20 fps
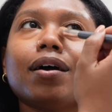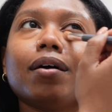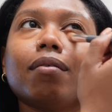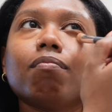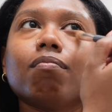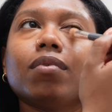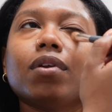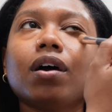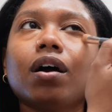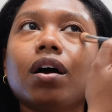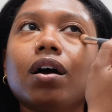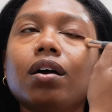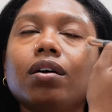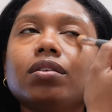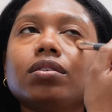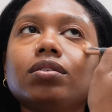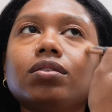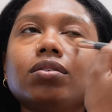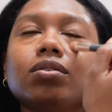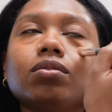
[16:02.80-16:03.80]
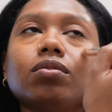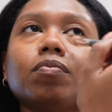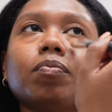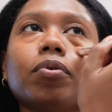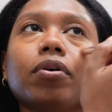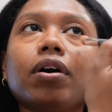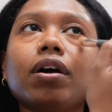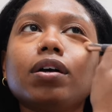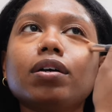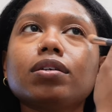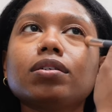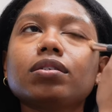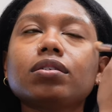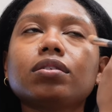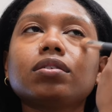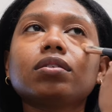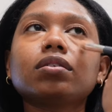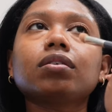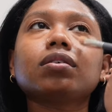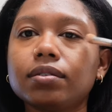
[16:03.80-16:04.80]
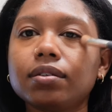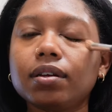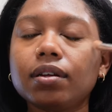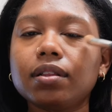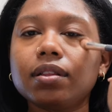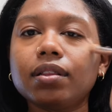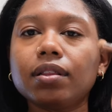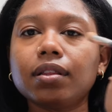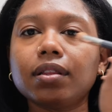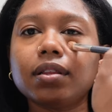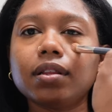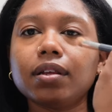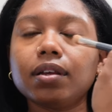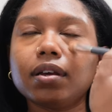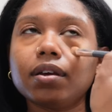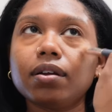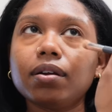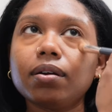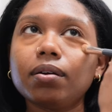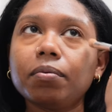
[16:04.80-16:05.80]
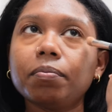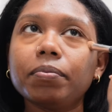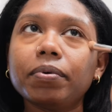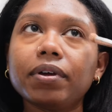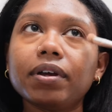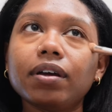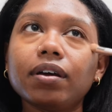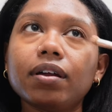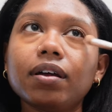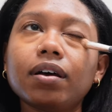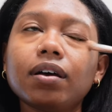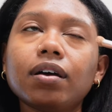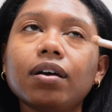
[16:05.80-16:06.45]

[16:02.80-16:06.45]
I'm not too pressed. Just a little bit